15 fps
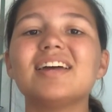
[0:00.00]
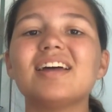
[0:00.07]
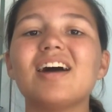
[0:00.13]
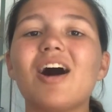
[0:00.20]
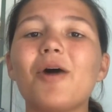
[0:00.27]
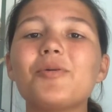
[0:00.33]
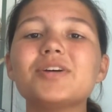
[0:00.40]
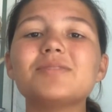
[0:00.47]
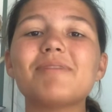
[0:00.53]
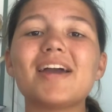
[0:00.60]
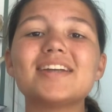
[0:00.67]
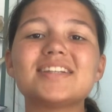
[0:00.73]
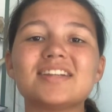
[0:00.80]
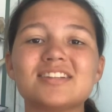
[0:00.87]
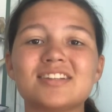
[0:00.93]
Always pay
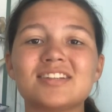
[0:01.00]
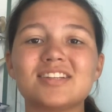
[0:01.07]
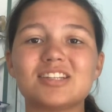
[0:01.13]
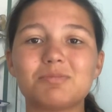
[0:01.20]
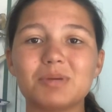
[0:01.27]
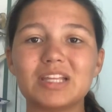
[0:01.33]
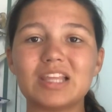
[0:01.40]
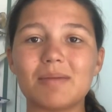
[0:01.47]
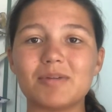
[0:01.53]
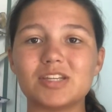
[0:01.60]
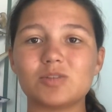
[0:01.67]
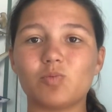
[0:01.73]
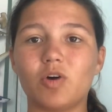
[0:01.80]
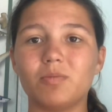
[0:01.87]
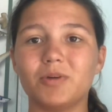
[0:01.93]
attention to speed
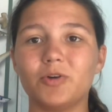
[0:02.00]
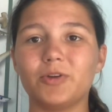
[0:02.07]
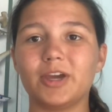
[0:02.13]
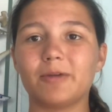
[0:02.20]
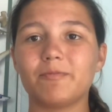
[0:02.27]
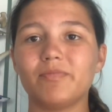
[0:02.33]
limits while boating.